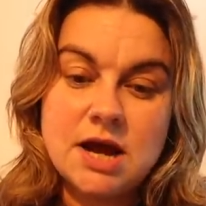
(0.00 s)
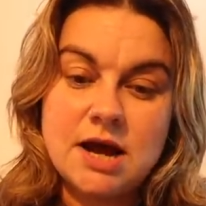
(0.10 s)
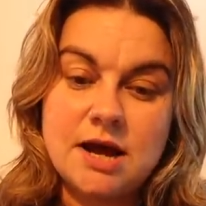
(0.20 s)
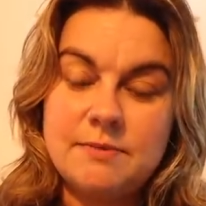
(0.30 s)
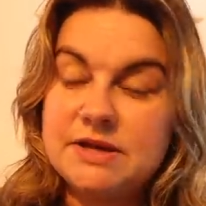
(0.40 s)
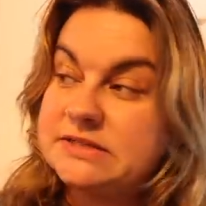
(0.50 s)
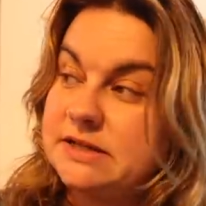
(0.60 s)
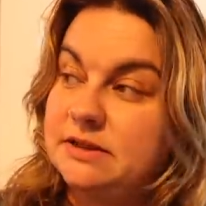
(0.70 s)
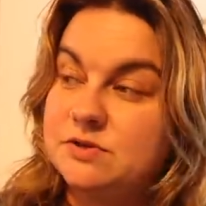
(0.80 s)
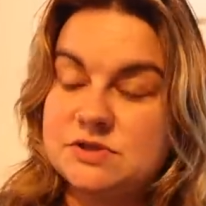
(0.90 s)
uh, because
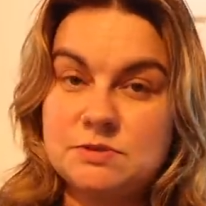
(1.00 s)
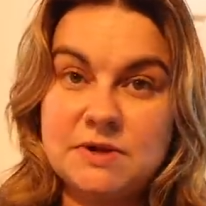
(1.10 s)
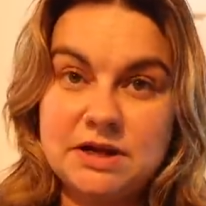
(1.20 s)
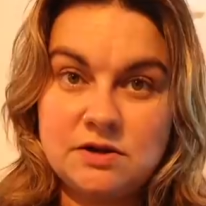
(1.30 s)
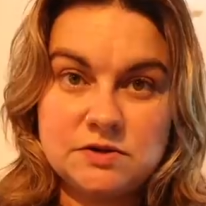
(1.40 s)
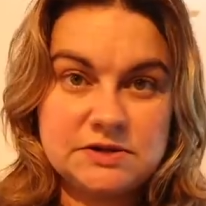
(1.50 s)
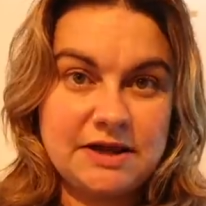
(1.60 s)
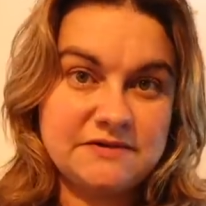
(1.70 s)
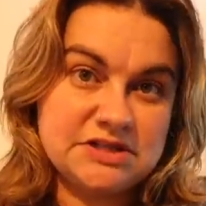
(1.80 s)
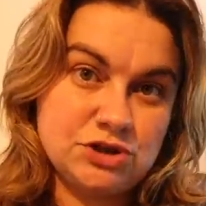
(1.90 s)
like those tomatoes
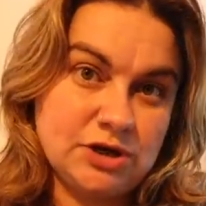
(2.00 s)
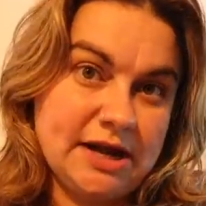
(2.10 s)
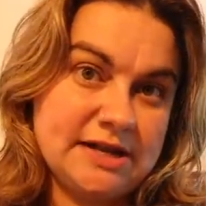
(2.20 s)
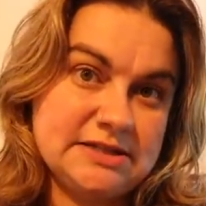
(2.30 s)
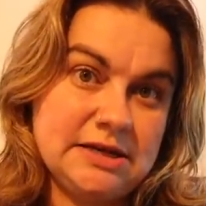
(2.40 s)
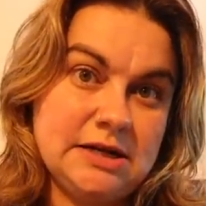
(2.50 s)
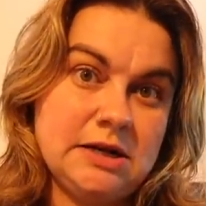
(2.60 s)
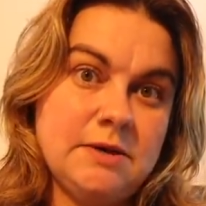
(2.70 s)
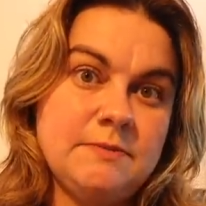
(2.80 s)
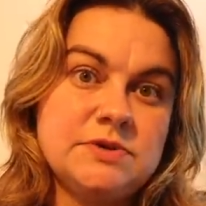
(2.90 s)
have citric acid in
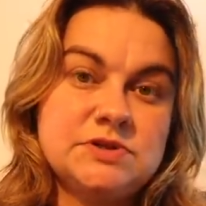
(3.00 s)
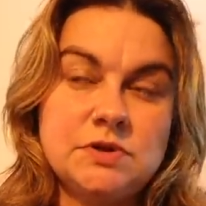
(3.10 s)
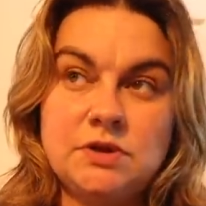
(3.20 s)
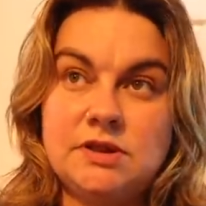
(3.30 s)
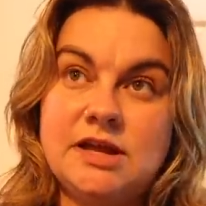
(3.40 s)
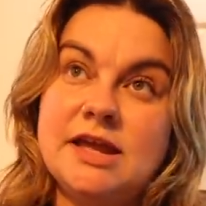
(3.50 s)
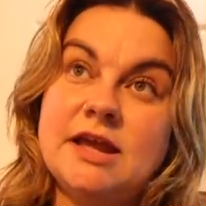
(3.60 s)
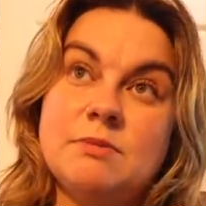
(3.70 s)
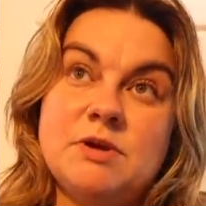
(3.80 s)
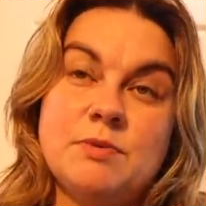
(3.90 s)
them so that they
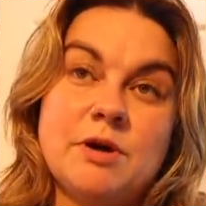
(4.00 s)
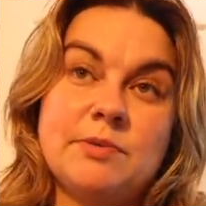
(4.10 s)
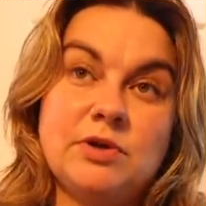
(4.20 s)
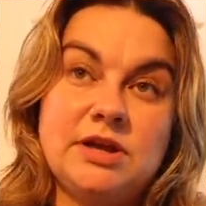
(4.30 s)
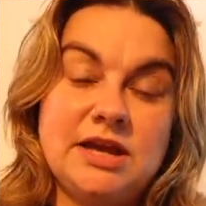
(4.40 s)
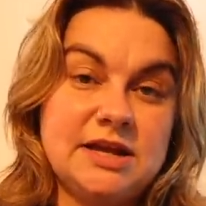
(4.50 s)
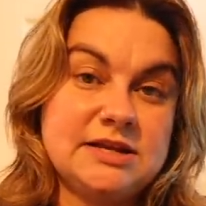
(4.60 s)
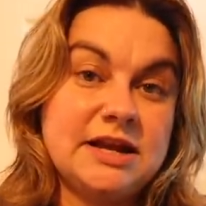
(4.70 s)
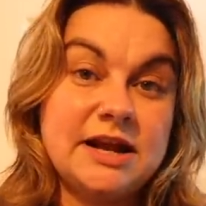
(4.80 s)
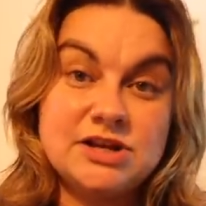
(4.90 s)
can be properly
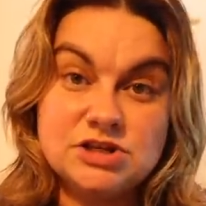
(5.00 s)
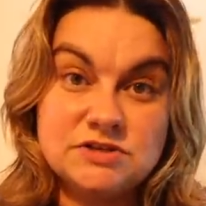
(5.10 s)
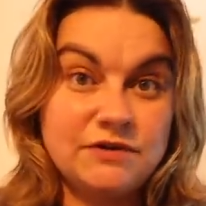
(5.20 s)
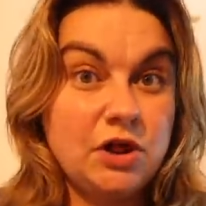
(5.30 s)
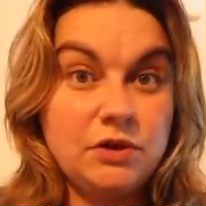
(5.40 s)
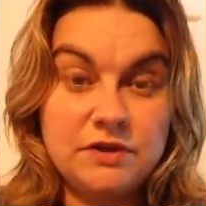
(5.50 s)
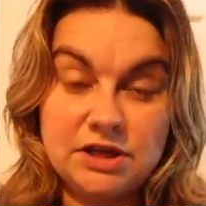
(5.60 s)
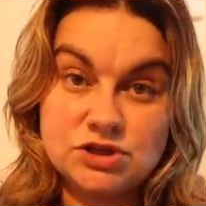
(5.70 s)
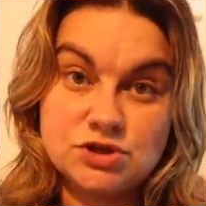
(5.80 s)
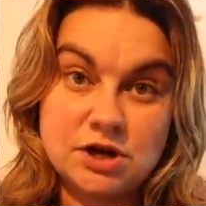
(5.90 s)
canned and I just follow
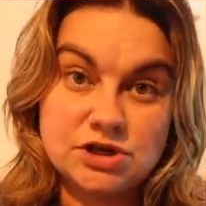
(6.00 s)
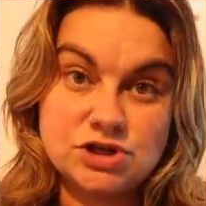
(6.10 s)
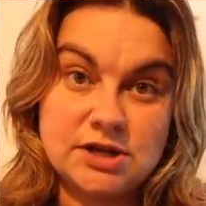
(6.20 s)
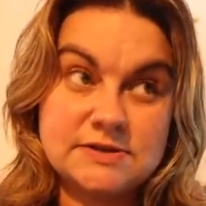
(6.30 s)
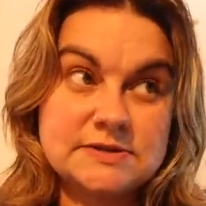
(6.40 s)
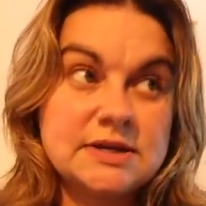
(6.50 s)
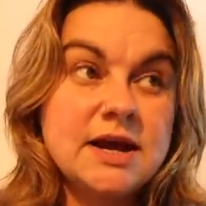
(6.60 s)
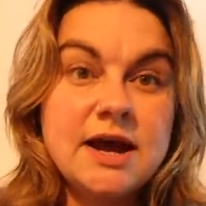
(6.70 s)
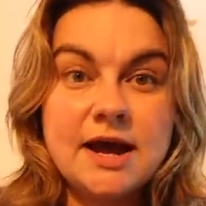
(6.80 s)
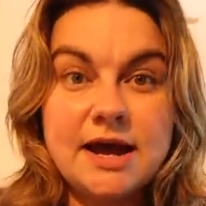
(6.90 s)
the instructions
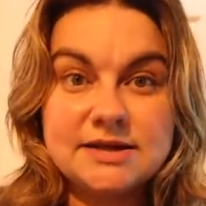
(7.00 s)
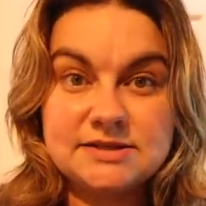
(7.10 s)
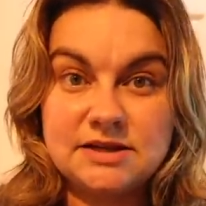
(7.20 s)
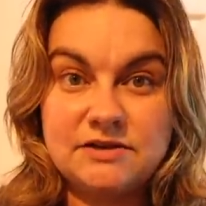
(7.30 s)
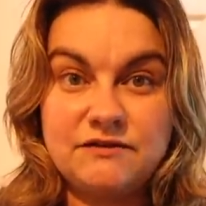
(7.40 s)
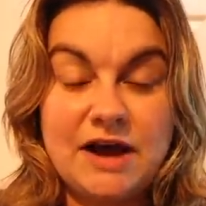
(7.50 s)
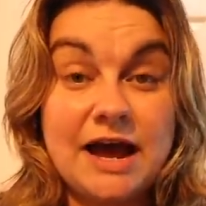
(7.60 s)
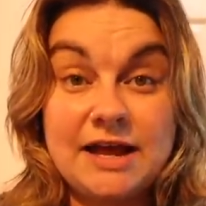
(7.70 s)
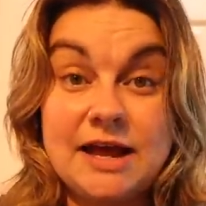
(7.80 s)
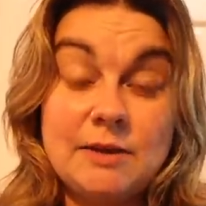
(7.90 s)
as if
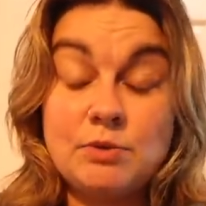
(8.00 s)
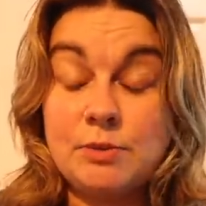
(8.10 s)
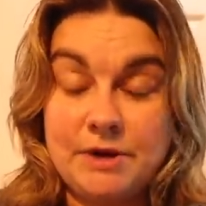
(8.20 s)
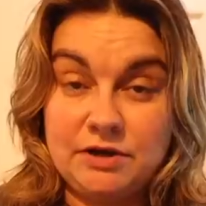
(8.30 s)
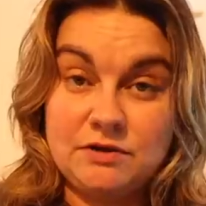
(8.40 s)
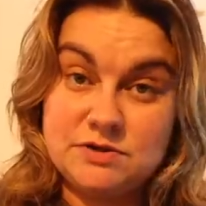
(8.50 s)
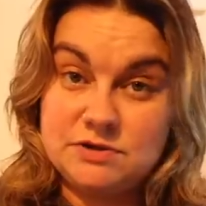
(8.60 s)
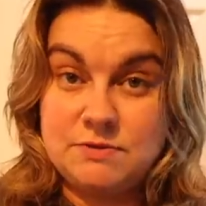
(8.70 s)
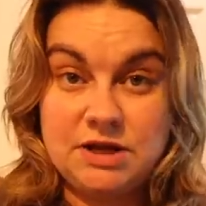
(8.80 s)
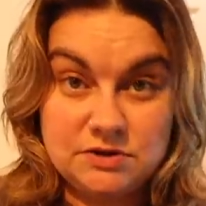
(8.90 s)
I had prepared those
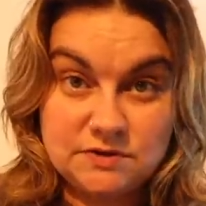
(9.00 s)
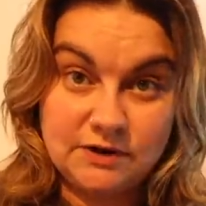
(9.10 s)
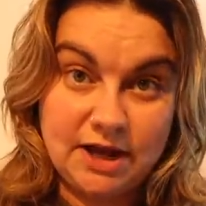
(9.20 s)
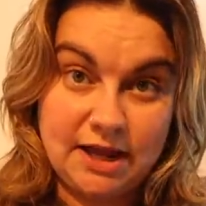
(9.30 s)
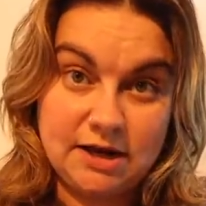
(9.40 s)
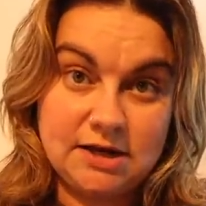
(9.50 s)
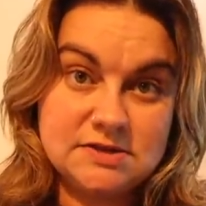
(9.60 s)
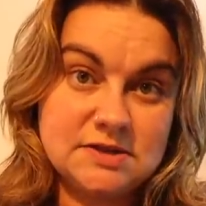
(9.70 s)
tomatoes for canning.